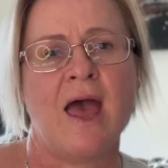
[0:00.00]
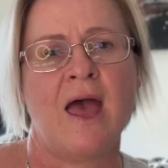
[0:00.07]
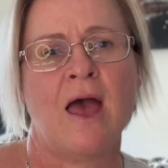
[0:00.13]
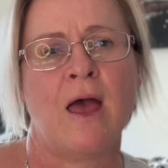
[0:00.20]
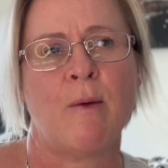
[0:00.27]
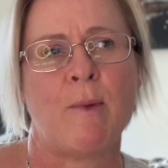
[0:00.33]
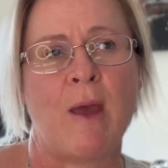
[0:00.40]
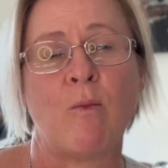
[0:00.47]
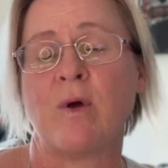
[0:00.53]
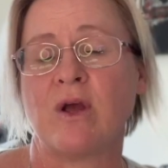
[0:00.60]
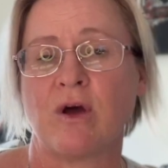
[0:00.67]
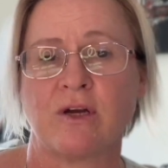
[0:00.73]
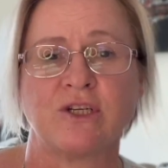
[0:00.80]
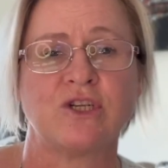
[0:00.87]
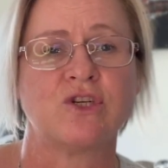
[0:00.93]
And we
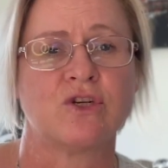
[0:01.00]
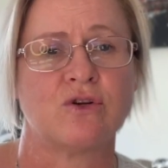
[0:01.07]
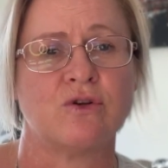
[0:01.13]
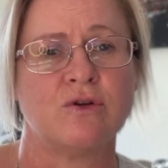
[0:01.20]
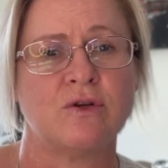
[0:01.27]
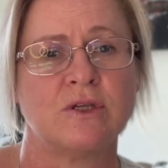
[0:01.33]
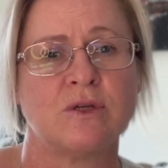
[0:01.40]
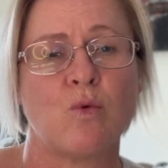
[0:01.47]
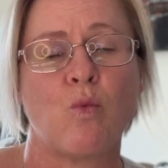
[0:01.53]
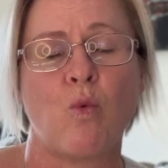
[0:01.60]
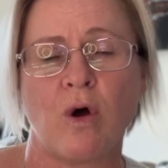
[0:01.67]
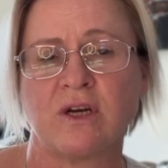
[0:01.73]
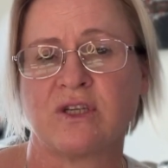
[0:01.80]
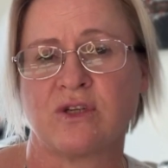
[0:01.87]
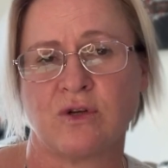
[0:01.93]
got to choose
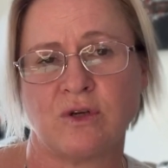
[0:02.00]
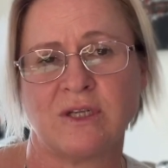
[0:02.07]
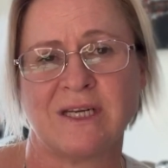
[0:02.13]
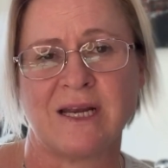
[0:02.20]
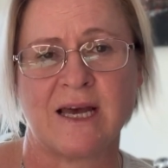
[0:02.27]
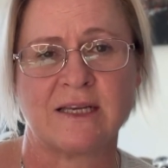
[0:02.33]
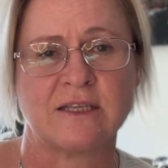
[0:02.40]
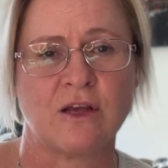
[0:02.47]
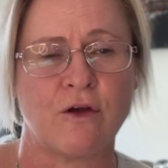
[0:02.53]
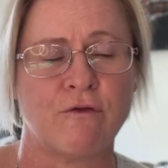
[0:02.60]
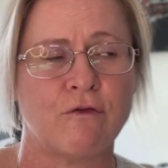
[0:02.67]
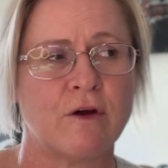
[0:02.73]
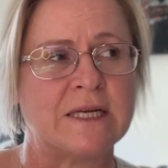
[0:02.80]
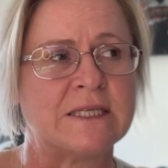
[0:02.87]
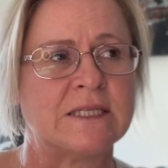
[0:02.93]
what suited us. So,
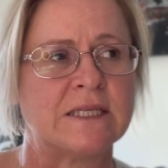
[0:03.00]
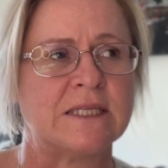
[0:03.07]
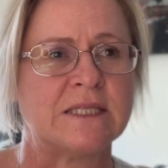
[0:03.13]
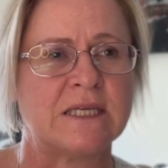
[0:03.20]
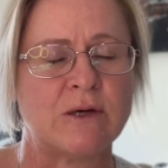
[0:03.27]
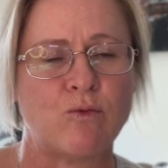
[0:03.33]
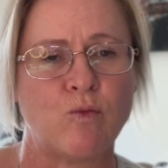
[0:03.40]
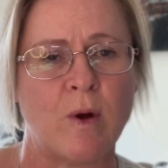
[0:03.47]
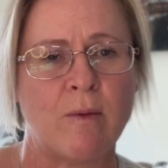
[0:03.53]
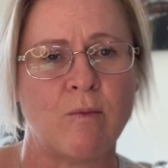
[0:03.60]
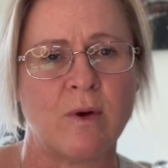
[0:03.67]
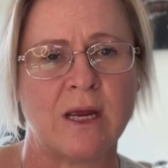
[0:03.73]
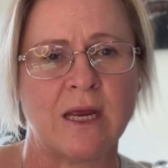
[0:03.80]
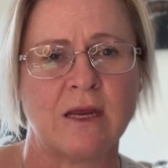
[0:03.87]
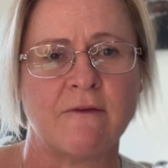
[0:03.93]
for instance, when
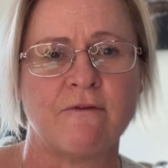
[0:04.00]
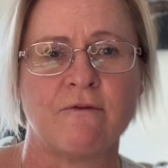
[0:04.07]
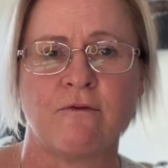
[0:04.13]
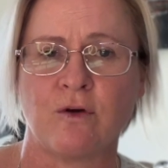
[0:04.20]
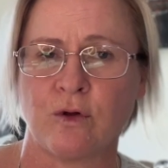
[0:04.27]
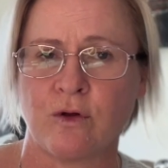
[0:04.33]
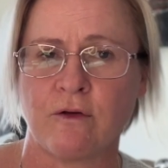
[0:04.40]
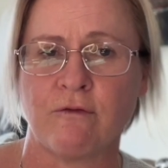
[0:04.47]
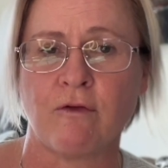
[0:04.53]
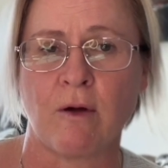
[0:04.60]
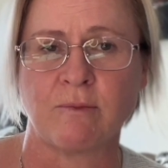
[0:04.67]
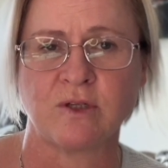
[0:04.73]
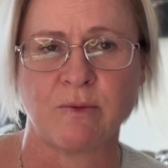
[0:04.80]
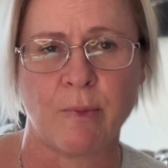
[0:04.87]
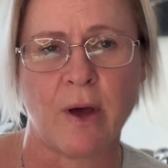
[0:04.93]
we flew
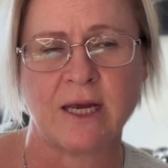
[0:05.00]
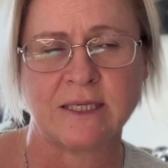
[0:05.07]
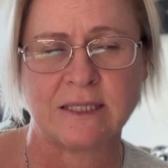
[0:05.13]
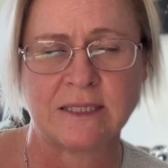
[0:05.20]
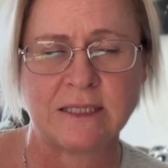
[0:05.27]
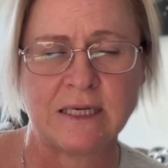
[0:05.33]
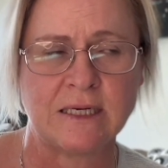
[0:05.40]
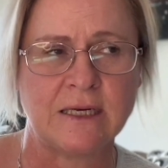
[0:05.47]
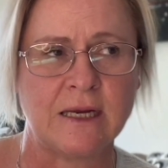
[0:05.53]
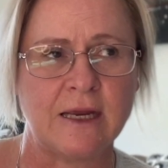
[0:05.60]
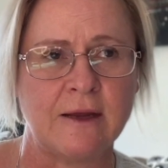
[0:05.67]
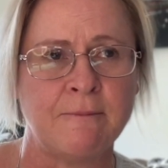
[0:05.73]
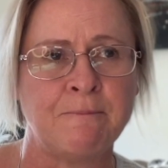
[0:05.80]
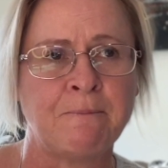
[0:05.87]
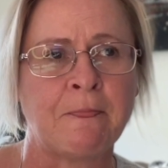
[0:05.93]
from Dubai to
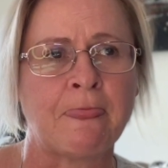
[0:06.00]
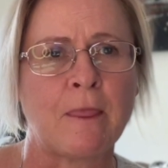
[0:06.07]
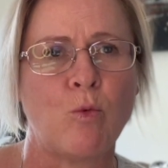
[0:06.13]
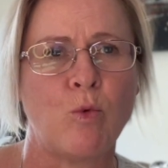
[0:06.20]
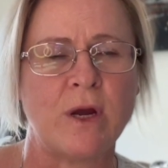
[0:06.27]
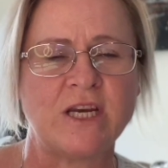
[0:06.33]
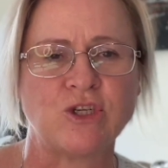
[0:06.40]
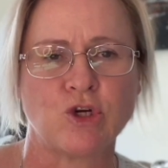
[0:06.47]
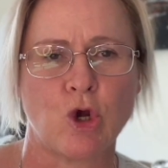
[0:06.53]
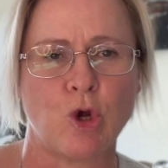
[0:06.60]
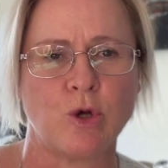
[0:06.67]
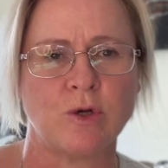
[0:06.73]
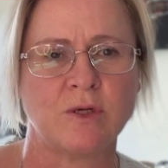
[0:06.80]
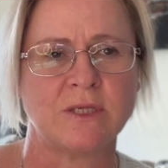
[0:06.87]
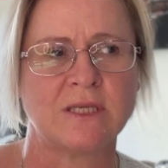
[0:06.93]
Sydney,
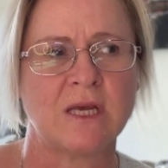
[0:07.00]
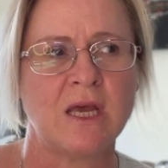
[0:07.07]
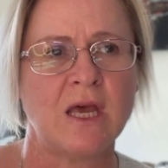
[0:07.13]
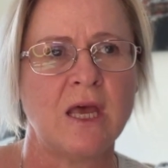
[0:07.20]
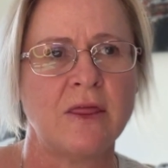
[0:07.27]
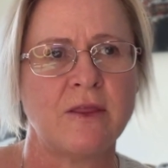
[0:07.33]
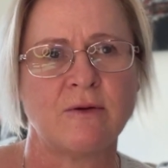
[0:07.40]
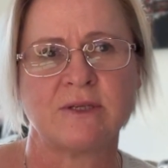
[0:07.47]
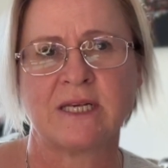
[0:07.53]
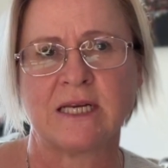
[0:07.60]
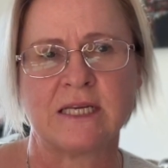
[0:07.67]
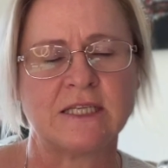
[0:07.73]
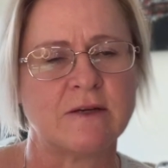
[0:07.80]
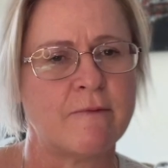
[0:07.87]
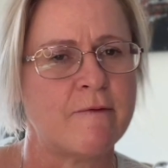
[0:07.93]
there was a
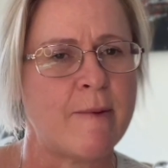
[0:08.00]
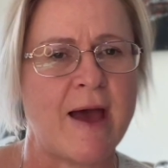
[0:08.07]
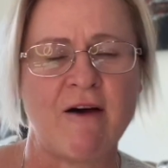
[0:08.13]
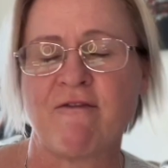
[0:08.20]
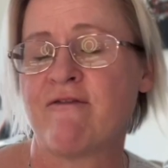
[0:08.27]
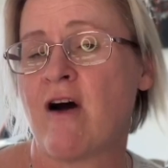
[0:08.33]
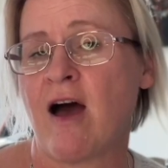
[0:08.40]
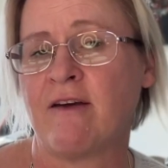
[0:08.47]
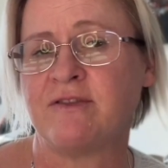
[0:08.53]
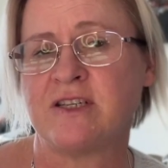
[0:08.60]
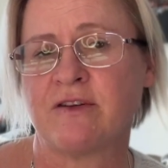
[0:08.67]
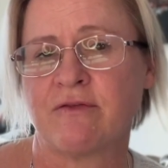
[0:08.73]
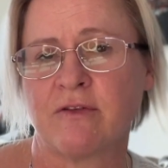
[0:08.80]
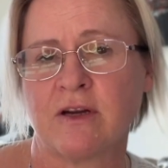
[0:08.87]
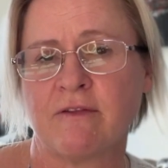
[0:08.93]
list of about 5
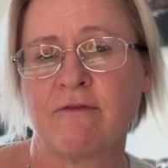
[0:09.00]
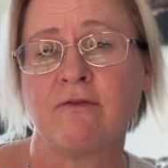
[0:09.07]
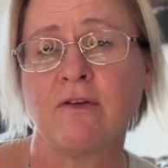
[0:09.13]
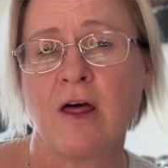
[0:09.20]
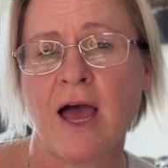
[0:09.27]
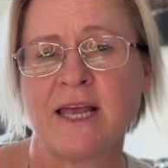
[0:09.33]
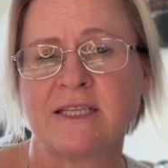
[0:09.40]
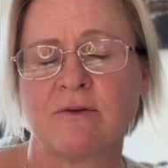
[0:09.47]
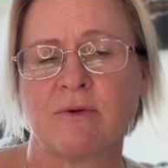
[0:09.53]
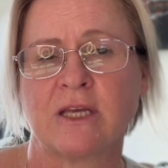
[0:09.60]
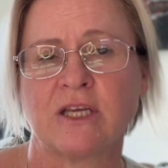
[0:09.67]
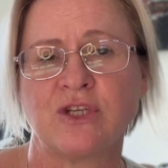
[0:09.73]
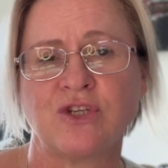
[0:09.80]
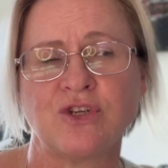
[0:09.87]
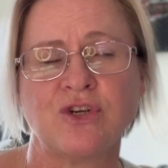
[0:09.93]
different flights that we
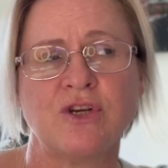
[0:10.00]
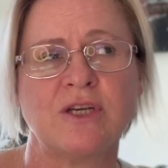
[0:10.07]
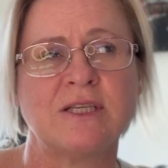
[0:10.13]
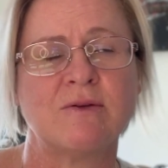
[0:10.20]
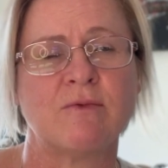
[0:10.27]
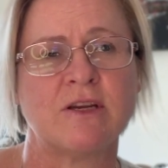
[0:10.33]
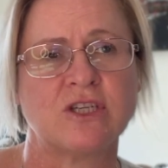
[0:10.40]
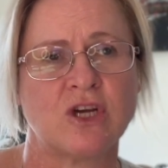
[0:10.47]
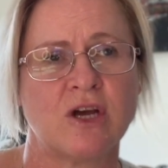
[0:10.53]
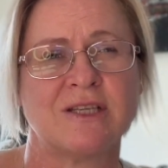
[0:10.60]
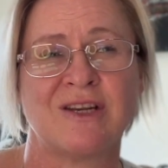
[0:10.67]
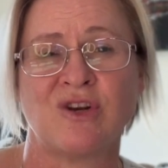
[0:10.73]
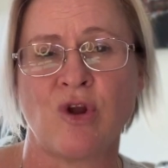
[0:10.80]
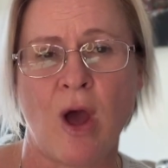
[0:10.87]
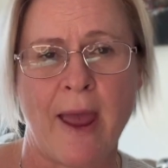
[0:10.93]
could choose, and we chose
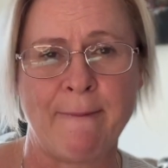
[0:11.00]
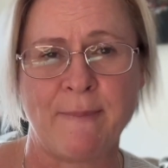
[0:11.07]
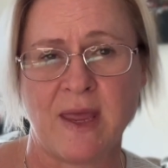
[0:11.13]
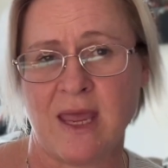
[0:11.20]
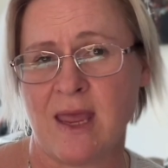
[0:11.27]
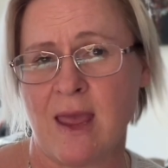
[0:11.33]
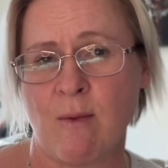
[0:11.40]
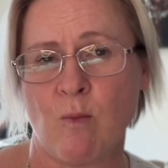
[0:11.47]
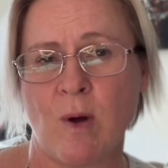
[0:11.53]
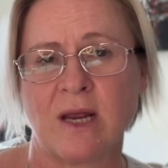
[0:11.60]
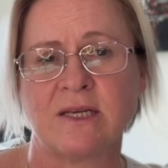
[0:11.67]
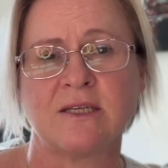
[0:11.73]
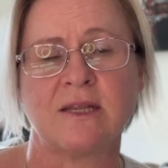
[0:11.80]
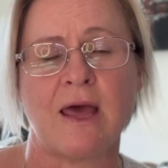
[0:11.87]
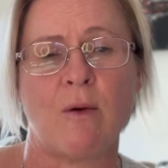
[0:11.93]
a 9 p.m.
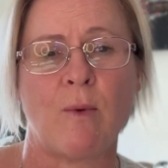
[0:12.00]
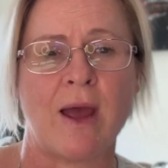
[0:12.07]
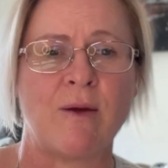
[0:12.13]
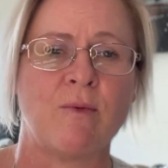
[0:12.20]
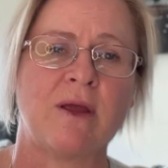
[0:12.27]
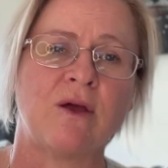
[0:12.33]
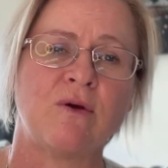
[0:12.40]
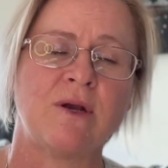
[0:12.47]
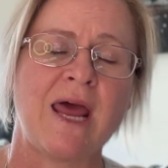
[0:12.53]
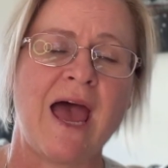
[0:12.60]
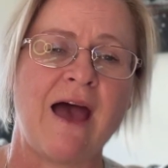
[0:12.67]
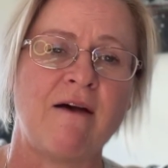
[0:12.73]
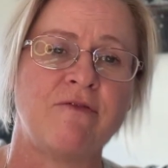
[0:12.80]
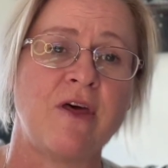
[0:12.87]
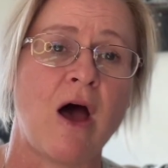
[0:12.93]
one. So that way we could
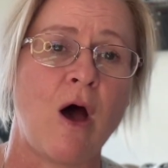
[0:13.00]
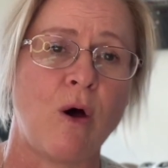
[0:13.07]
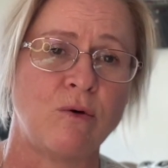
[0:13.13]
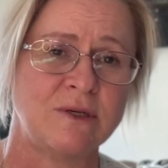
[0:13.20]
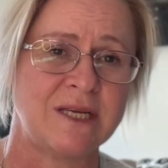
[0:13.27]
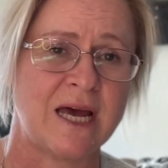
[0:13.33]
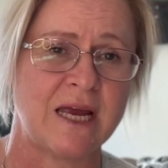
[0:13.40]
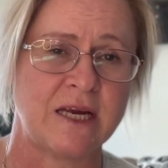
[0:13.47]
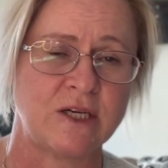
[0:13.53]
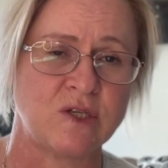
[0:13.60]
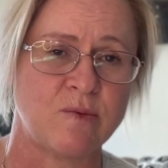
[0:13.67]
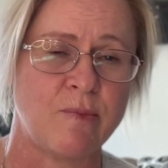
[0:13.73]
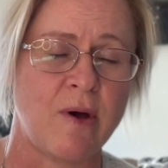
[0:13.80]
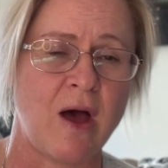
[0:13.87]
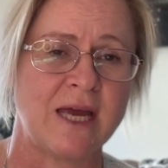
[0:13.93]
have the whole day in
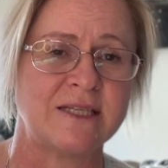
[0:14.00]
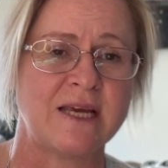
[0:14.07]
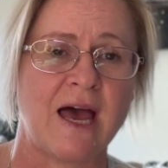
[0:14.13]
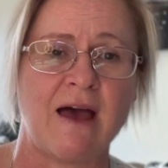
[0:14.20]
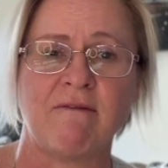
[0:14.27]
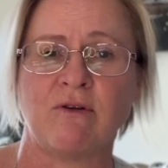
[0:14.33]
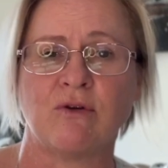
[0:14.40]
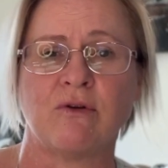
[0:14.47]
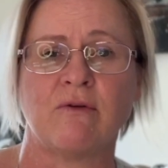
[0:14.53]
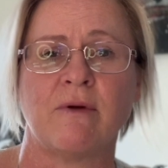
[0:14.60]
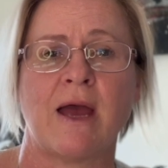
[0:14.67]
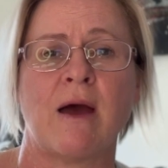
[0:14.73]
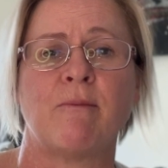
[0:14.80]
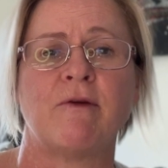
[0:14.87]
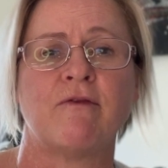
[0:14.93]
Dubai to have a look
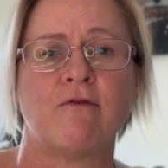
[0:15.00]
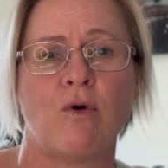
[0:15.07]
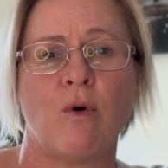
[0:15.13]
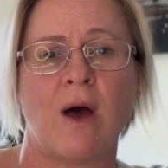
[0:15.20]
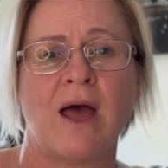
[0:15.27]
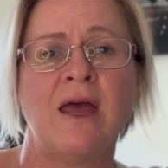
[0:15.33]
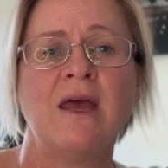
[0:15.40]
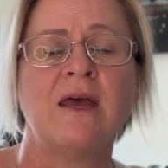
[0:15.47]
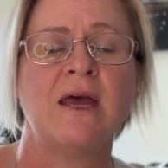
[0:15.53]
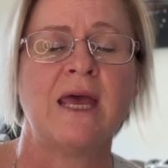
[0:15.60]
around before